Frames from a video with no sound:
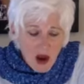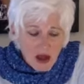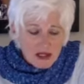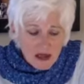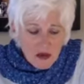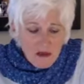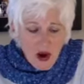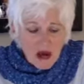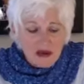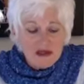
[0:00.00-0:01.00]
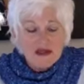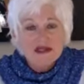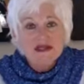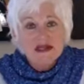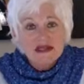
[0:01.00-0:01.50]
also marked the
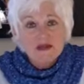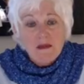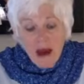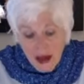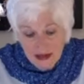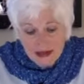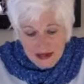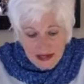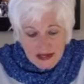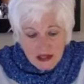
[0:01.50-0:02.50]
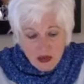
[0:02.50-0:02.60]
six months since